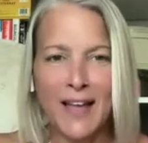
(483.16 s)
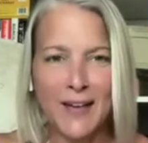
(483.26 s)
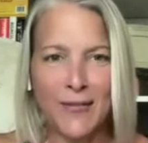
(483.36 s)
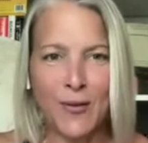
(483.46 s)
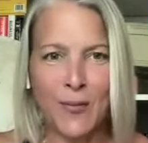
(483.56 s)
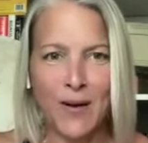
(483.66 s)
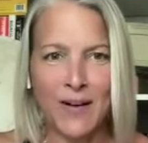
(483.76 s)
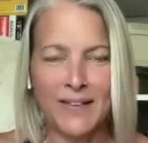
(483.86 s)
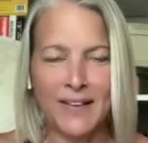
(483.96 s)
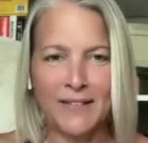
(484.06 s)
life we want
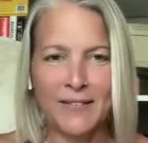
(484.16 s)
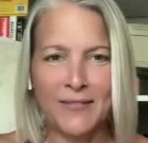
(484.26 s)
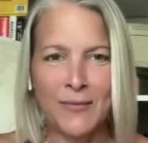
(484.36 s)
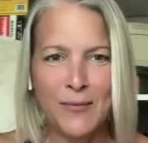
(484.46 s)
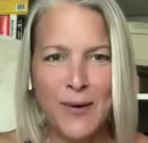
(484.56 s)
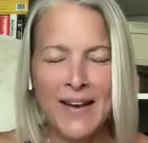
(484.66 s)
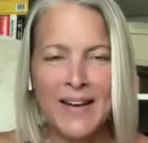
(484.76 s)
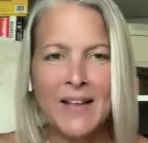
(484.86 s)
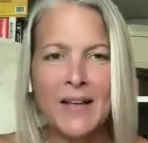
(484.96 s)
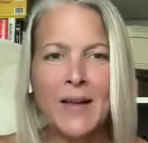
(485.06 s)
to live,
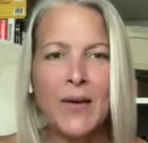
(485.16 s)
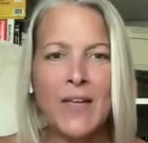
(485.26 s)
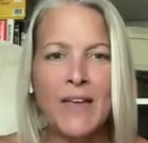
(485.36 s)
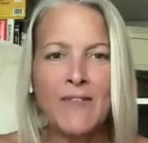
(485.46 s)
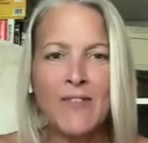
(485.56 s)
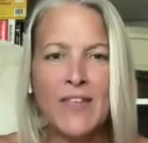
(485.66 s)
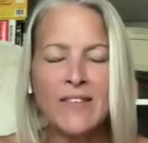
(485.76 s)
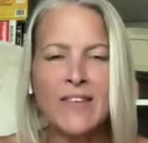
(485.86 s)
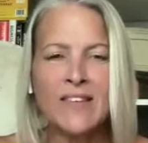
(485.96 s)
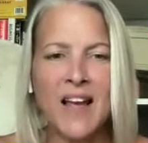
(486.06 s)
right? If
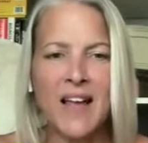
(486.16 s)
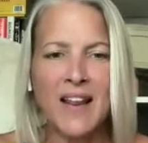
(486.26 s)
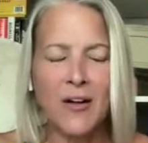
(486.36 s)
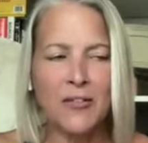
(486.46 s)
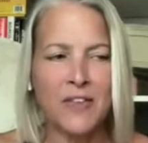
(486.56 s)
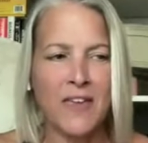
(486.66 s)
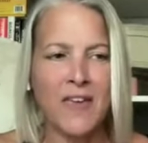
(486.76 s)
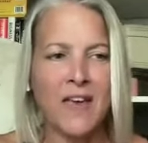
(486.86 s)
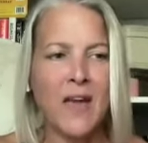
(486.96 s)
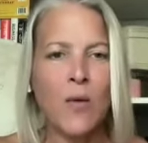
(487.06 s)
this is not
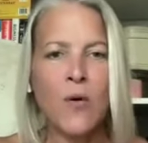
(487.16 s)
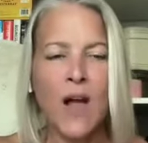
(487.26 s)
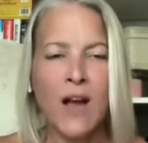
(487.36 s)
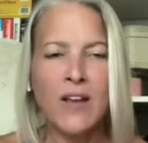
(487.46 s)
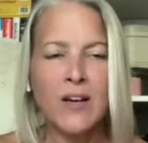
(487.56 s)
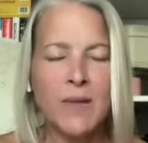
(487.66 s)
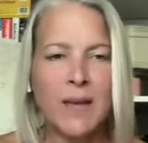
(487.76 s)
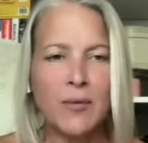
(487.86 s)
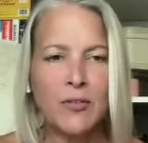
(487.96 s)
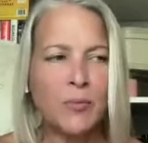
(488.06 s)
healthy, we're not going to
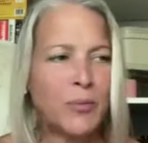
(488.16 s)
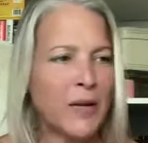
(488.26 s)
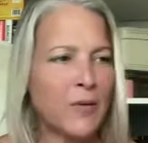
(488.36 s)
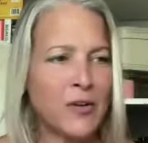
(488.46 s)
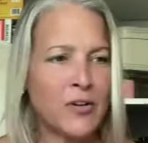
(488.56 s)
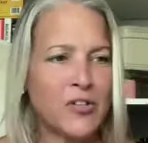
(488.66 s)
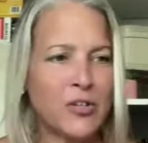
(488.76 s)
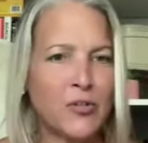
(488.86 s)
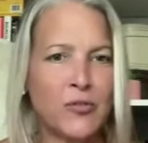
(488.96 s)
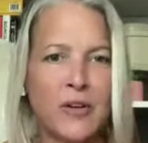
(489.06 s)
be able to play with our
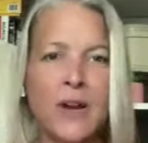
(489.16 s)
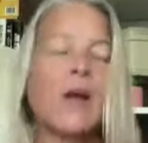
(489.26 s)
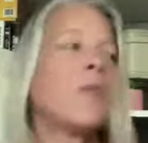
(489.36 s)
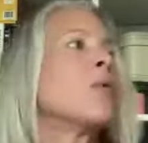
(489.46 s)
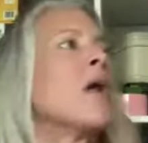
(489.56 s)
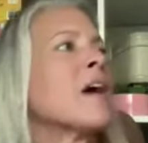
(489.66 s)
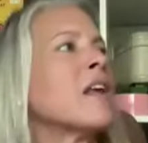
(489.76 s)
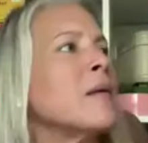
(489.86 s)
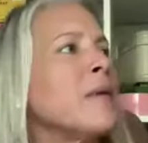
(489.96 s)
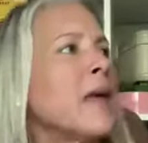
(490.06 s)
children. We're not
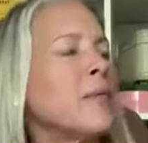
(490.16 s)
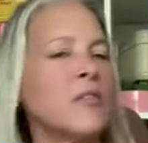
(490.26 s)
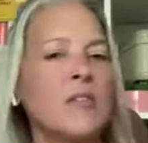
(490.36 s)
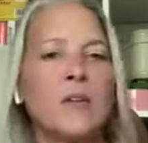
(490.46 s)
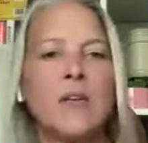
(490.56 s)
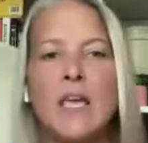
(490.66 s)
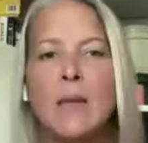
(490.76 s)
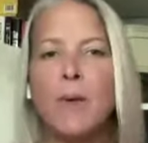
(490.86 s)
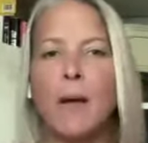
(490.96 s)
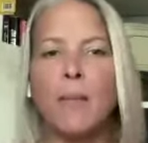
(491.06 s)
going to be able to
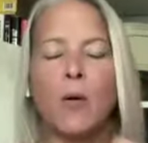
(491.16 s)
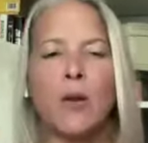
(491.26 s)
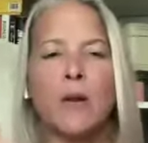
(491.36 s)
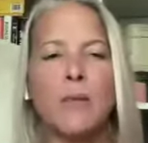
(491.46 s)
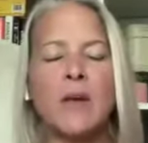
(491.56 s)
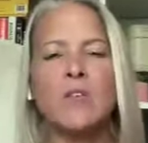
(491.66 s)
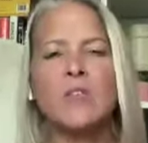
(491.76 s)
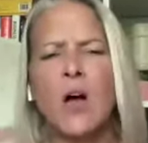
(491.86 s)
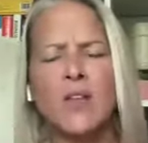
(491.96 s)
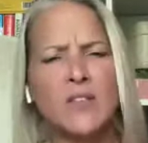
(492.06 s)
keep up. We're going to be
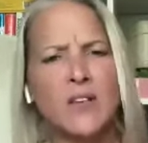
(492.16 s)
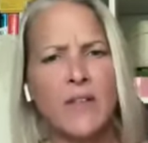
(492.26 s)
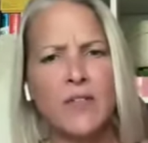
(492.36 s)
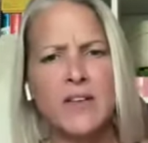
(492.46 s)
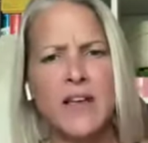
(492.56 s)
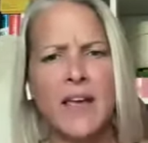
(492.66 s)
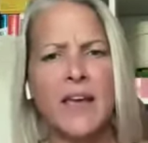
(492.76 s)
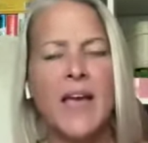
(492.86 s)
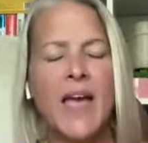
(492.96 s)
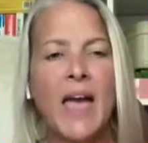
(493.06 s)
exhausted every
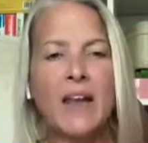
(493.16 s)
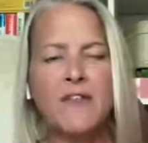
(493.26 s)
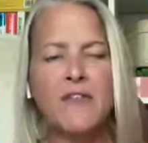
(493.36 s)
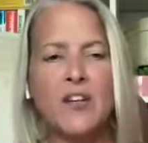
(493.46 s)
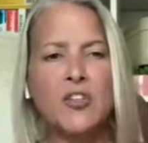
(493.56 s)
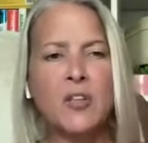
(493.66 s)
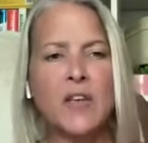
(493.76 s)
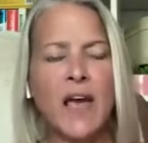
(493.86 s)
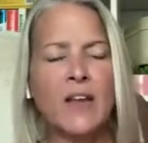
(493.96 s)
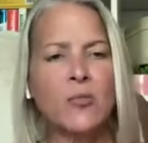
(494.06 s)
day. And
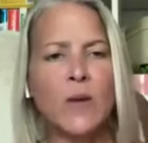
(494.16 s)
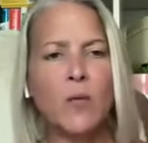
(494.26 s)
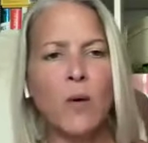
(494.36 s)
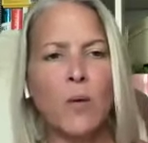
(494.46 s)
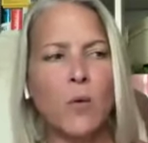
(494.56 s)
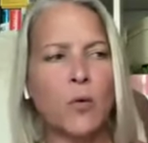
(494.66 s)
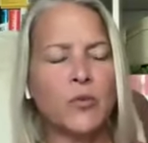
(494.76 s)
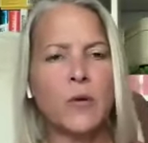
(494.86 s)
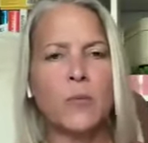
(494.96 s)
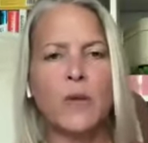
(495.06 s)
eventually, as we grow
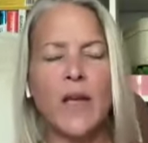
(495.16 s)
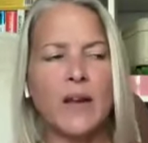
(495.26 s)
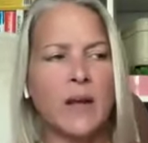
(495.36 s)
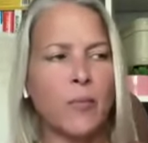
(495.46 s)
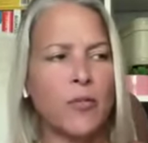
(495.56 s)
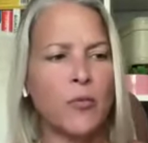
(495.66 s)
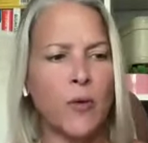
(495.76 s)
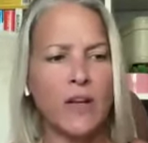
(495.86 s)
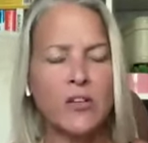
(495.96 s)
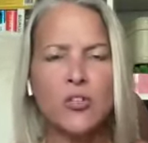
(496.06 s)
older and we end up with
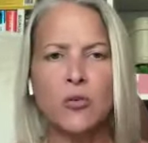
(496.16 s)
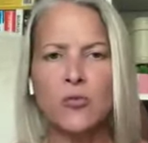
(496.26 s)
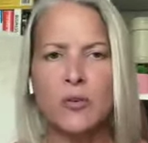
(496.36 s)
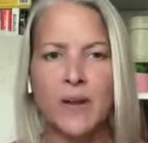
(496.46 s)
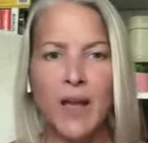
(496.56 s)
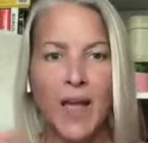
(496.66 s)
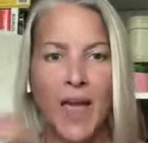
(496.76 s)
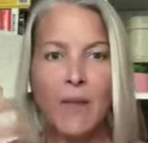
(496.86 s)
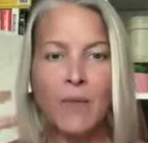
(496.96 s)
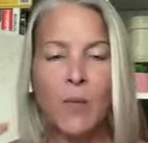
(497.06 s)
grandchildren
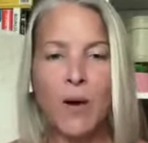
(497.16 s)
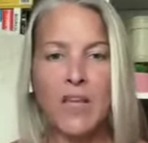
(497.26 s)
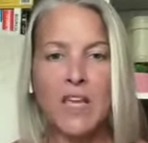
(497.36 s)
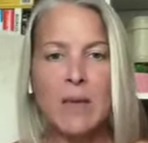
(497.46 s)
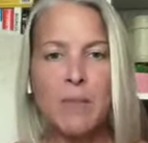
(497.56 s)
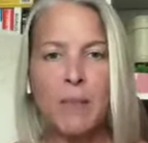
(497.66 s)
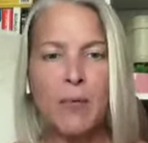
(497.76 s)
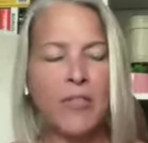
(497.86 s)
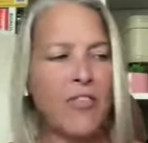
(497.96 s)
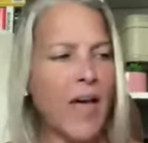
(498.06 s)
and we want to keep up
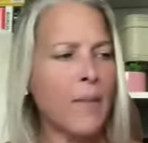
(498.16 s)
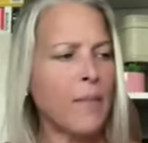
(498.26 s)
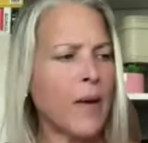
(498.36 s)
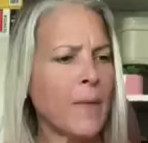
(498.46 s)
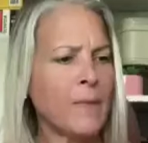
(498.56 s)
with them,